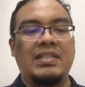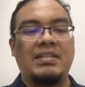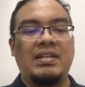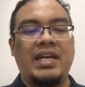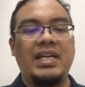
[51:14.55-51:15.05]

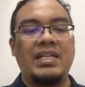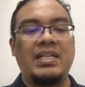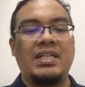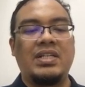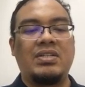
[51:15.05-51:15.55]
Okay,
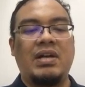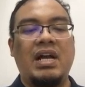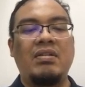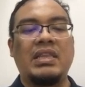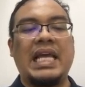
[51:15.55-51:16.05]
so
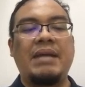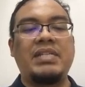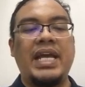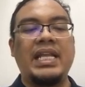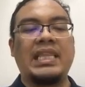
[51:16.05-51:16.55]
how?
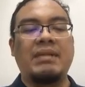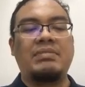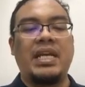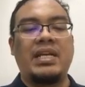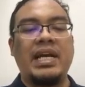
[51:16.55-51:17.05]
Times 8,
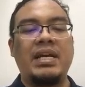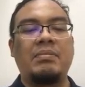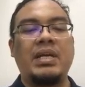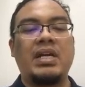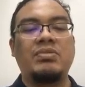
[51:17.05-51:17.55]

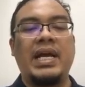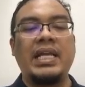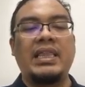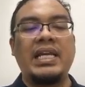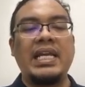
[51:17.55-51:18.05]
right? Because why?
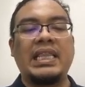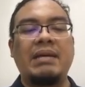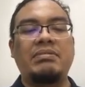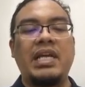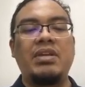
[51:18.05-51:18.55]
3
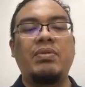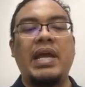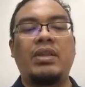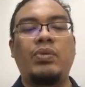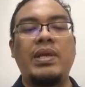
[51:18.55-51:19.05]
times 8, you
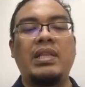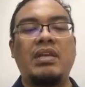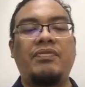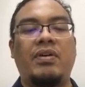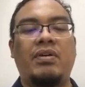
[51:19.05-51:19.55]
get
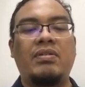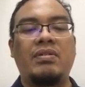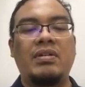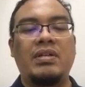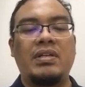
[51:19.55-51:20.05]
24.
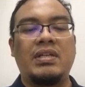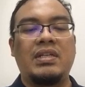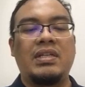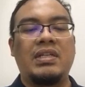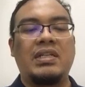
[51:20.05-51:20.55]

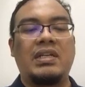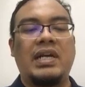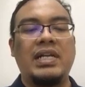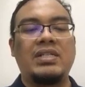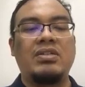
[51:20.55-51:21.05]

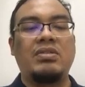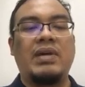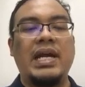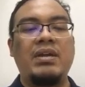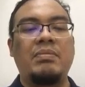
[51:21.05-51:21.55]
Right? So
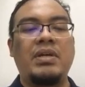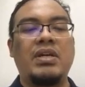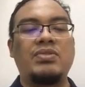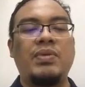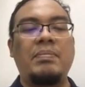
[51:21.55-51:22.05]
why?
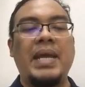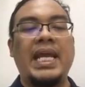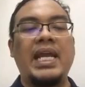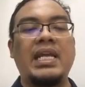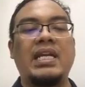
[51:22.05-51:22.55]
Because we are
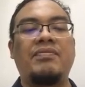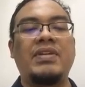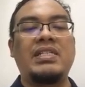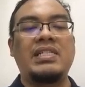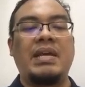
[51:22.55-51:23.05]
making the
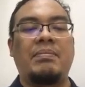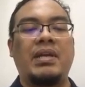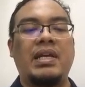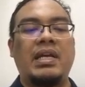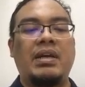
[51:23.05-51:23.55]
difference the same.
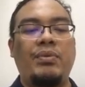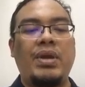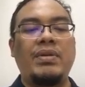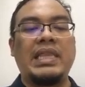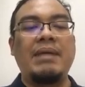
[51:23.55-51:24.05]

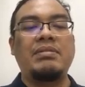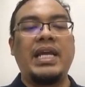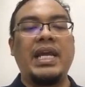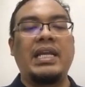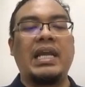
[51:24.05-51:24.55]
When you times
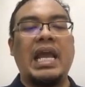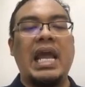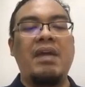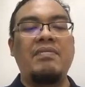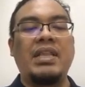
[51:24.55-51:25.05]
8,
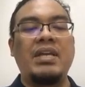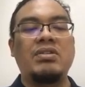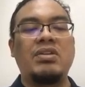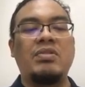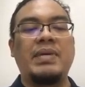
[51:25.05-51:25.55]
everything
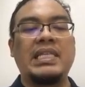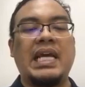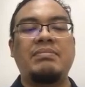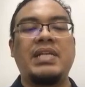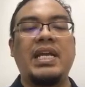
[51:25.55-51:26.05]
also you must
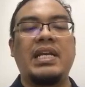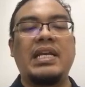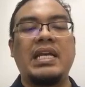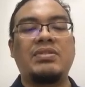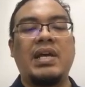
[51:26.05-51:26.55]
times 8.
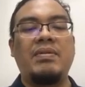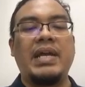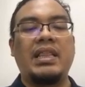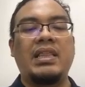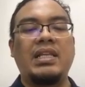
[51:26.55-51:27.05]
That's why you
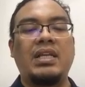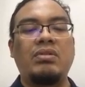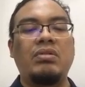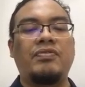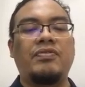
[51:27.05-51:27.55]
get
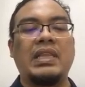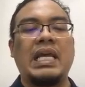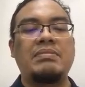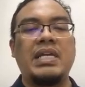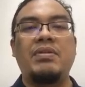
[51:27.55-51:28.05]
32. 4
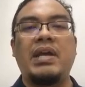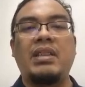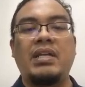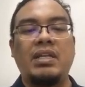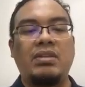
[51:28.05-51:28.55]
times 8, you
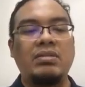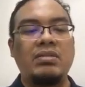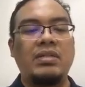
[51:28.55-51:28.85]
get 32.